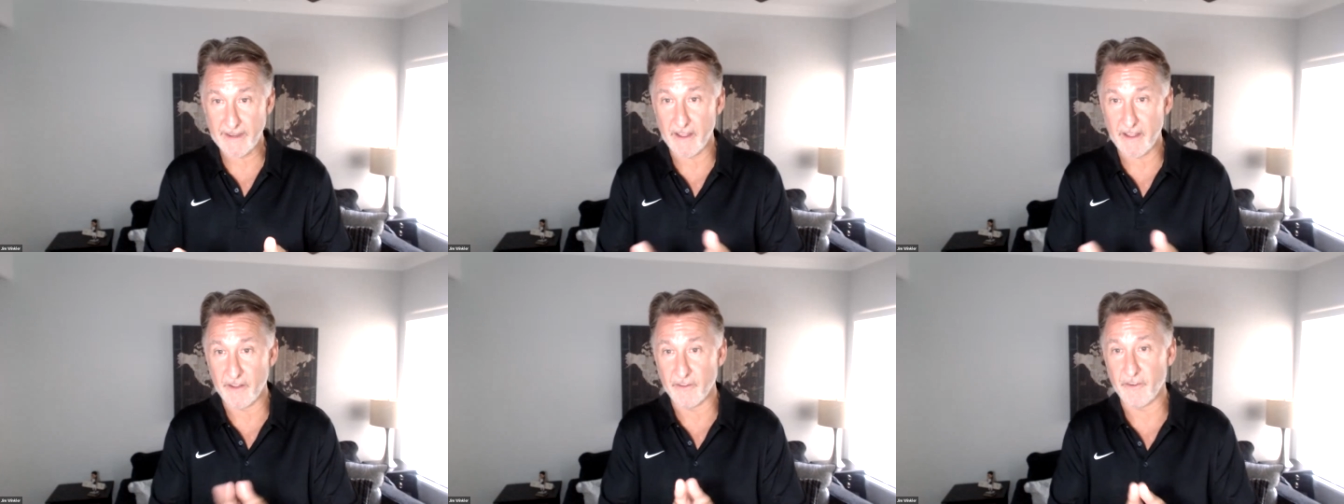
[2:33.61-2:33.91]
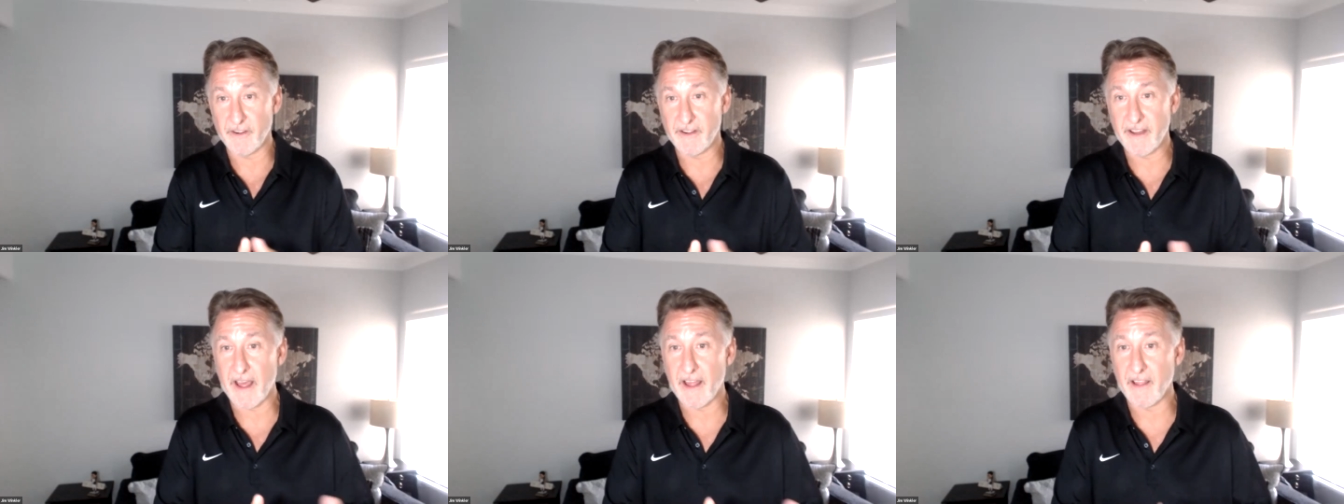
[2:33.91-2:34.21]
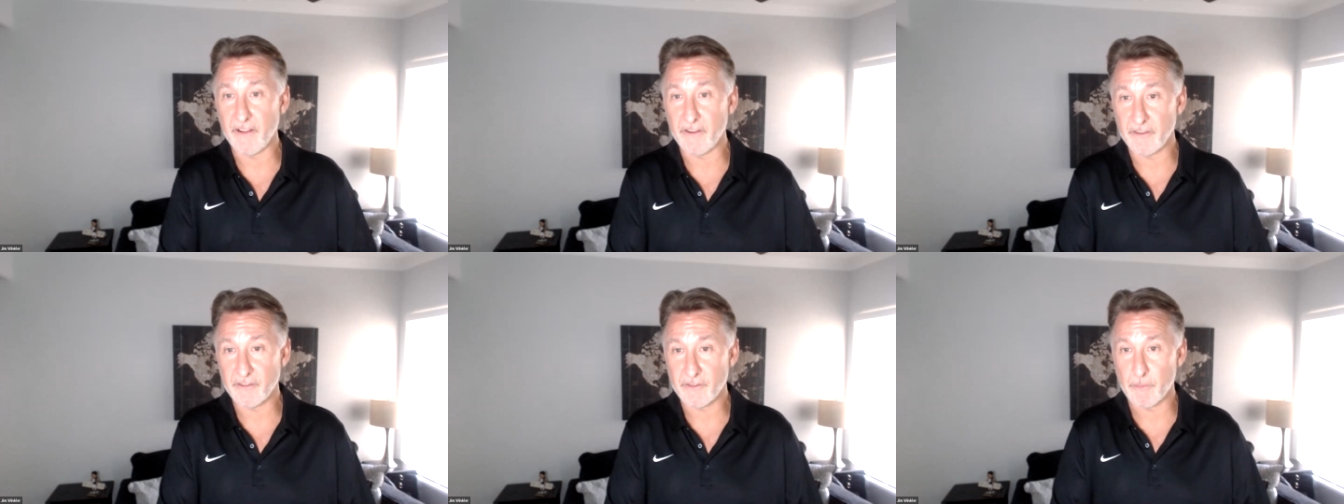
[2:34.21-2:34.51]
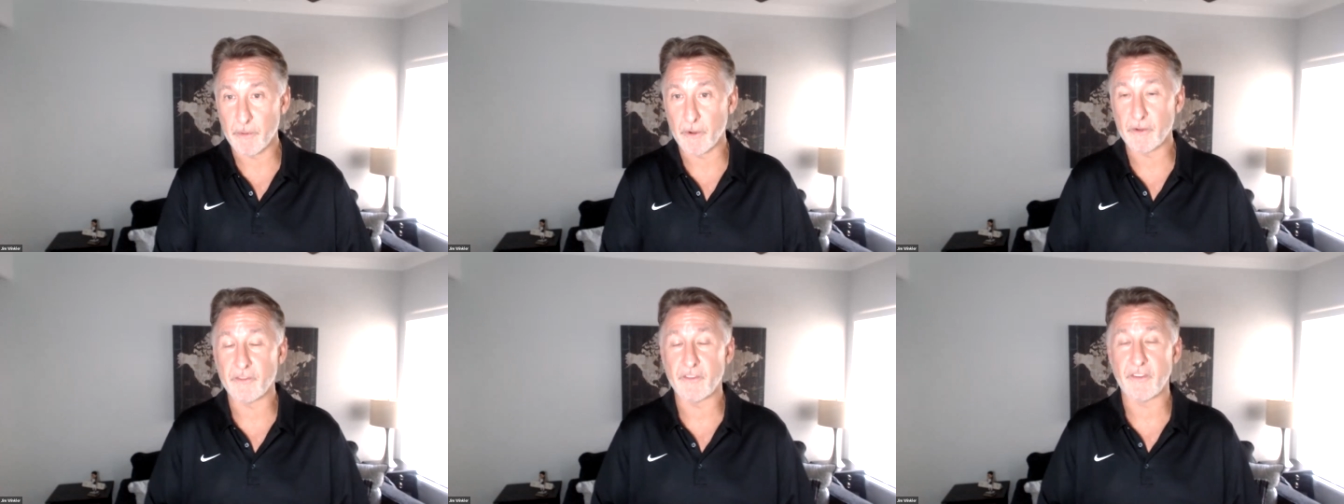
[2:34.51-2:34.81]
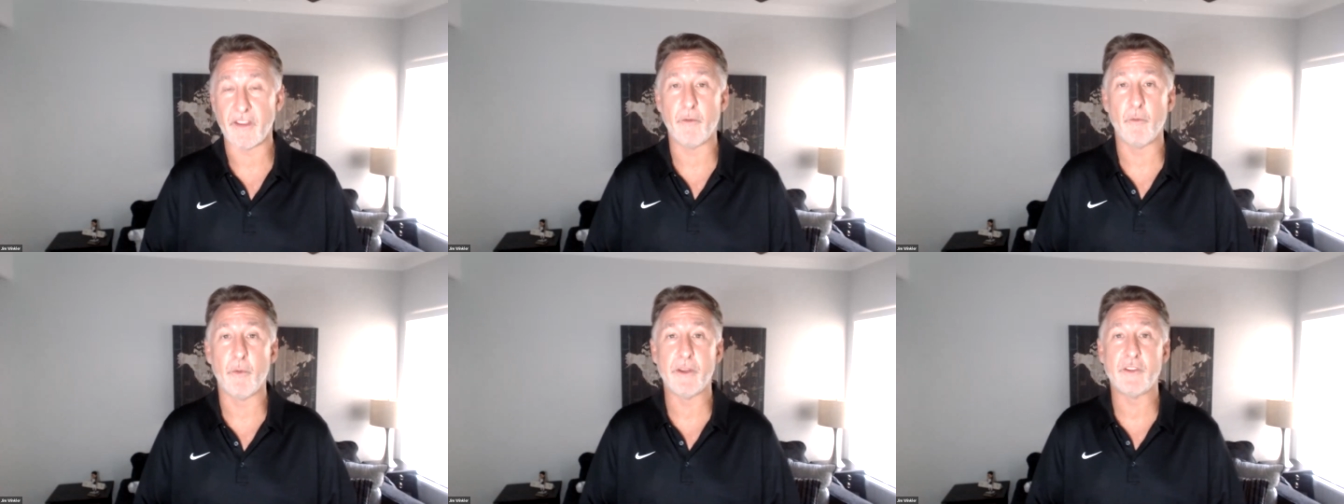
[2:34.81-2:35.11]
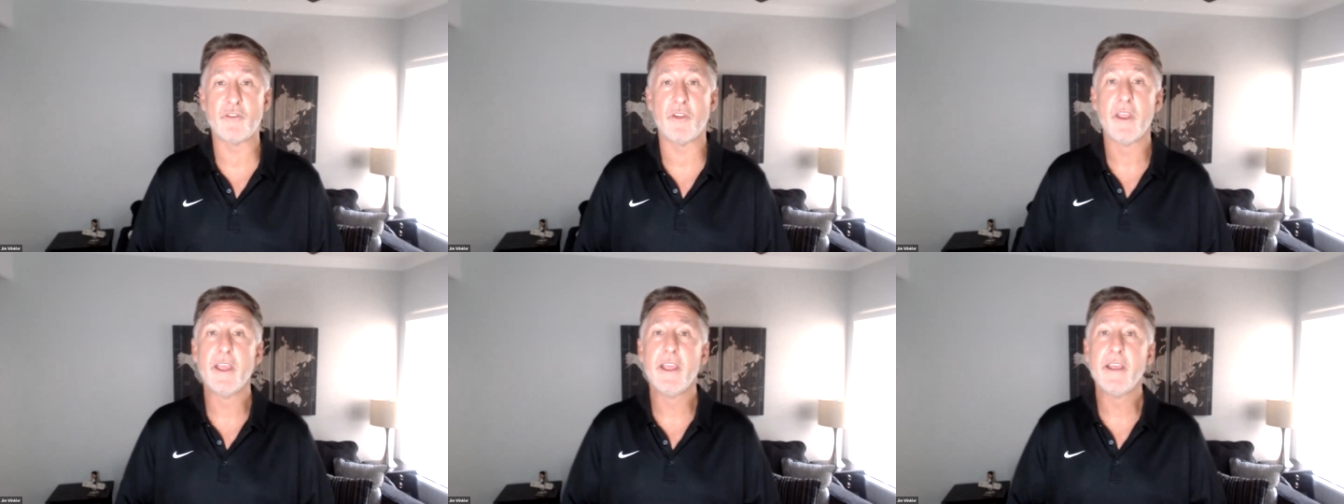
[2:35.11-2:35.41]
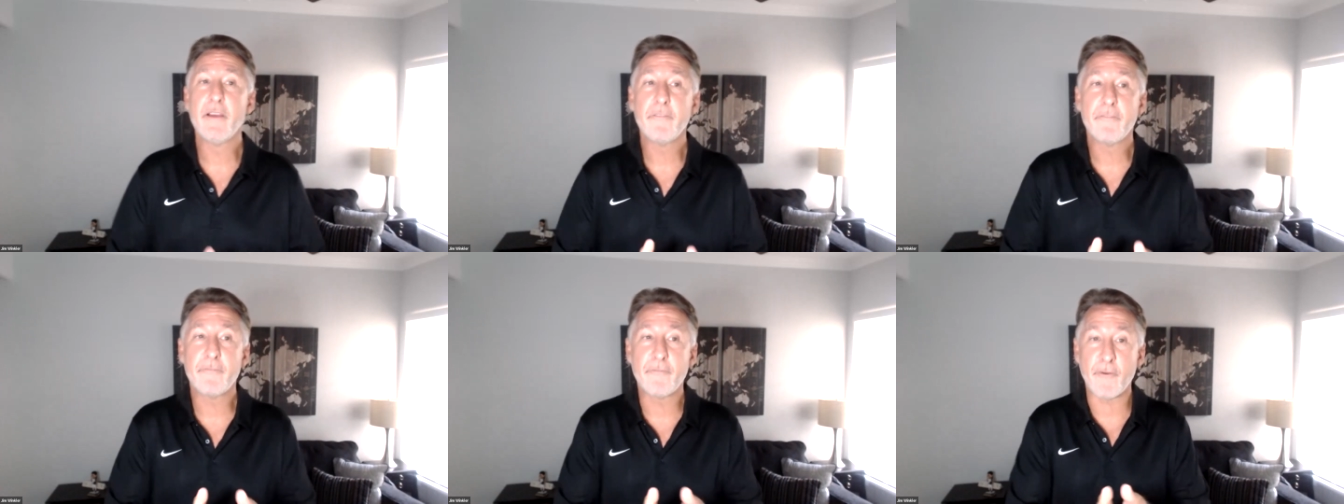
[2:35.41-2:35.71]
right. $100 to purchase, which
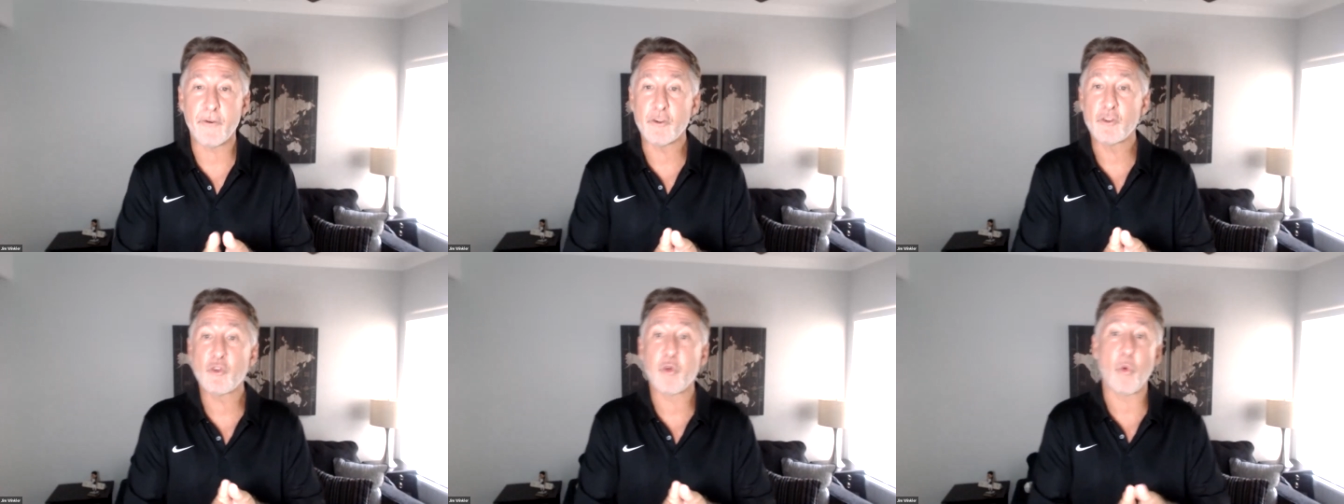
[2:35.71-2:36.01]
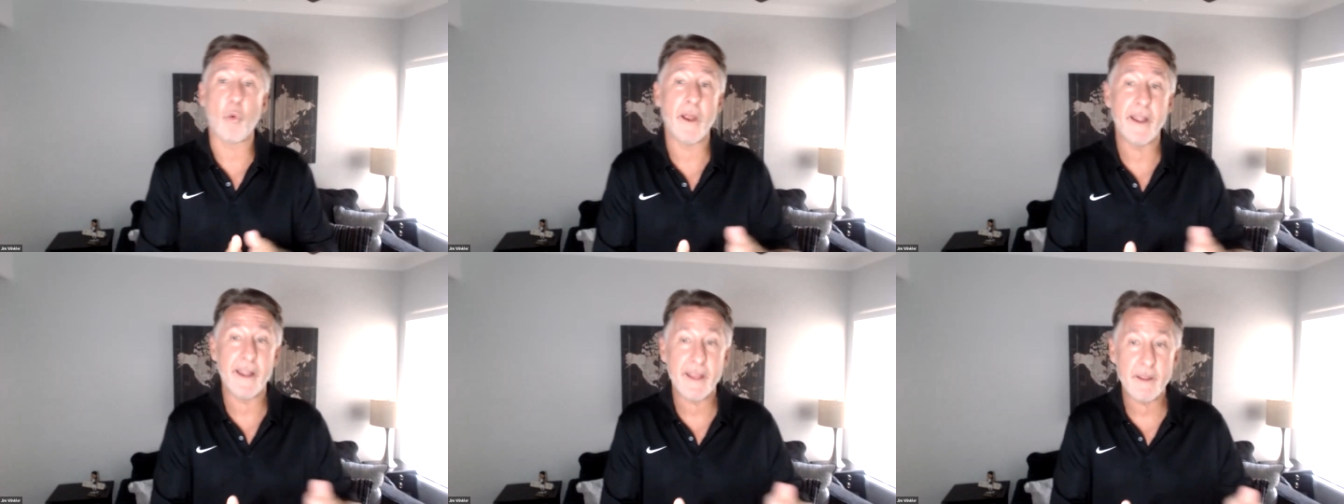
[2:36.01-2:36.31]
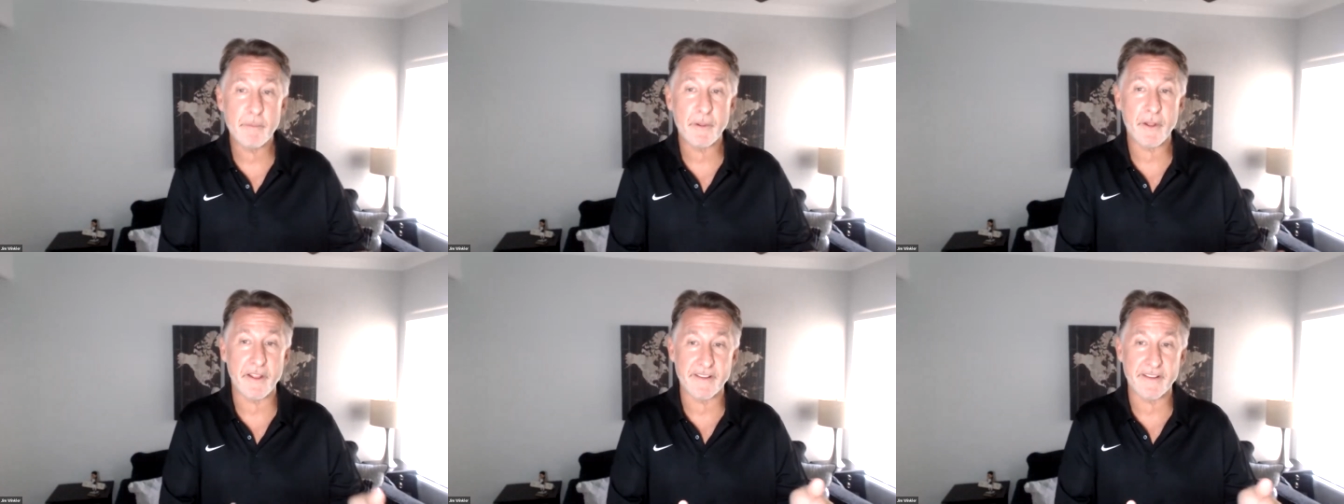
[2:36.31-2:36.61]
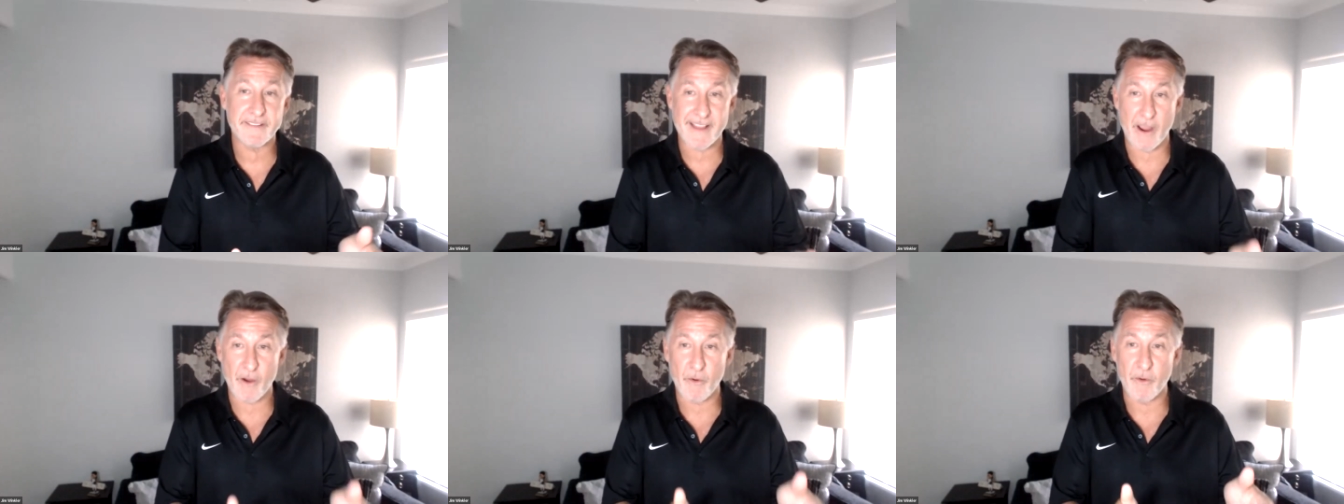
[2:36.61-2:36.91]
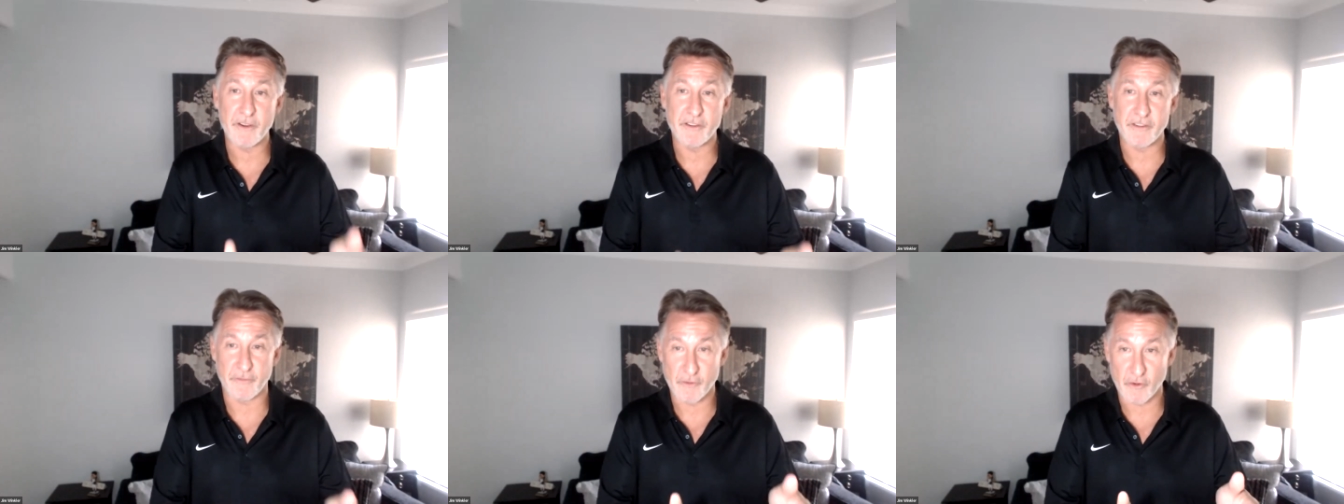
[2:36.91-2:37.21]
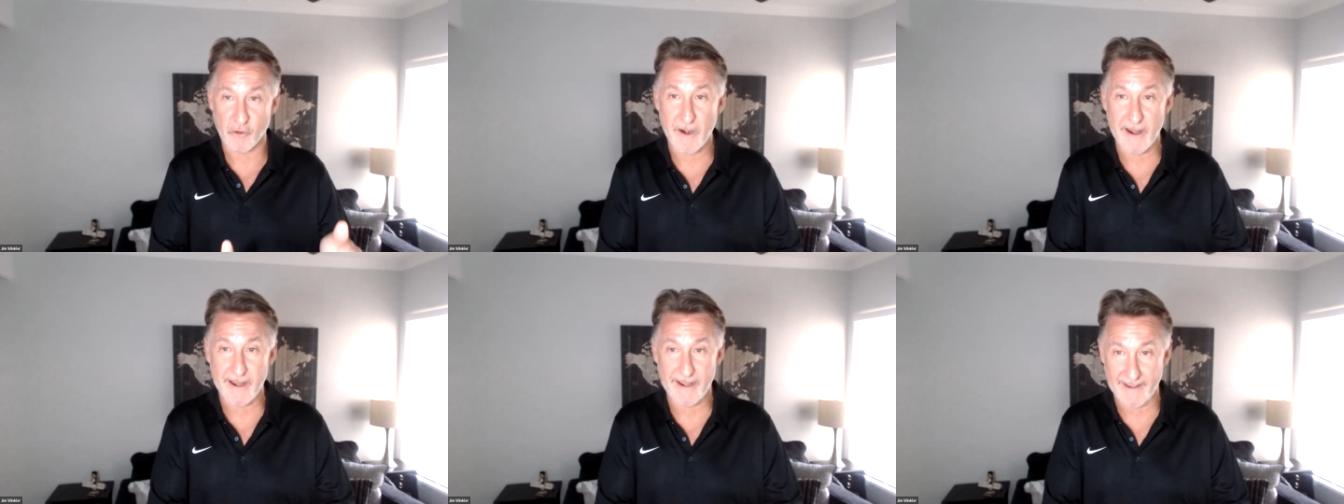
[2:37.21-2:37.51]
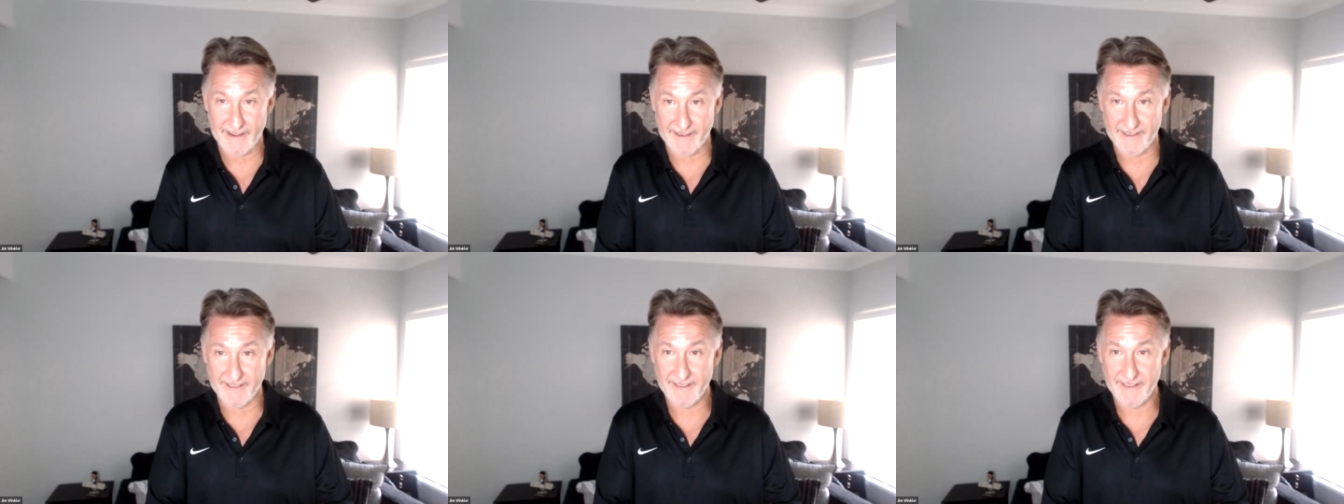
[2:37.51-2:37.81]
for 20 plus hours of
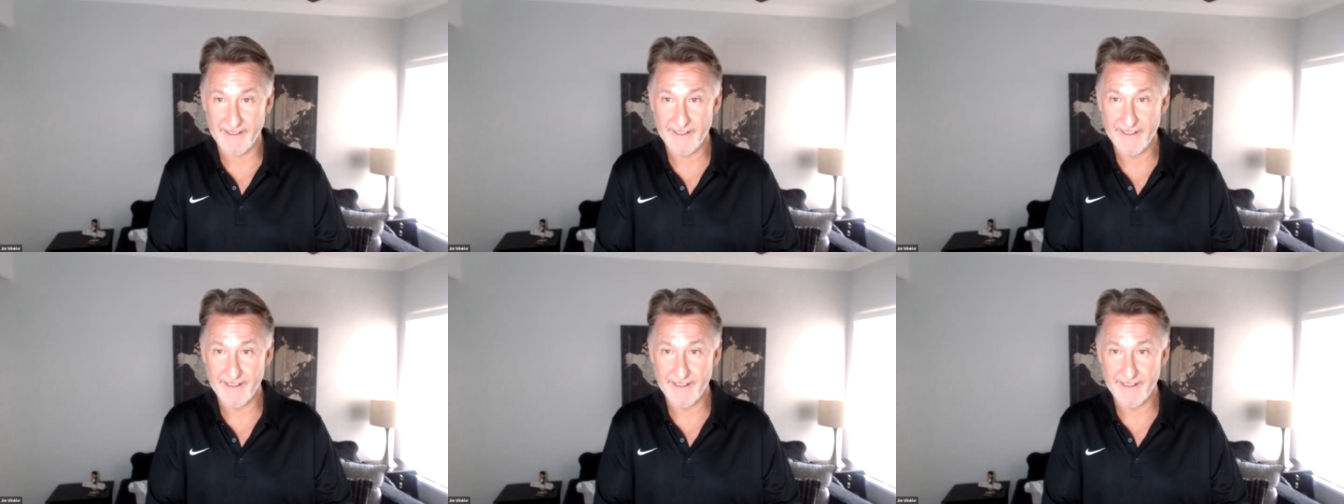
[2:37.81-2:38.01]
training.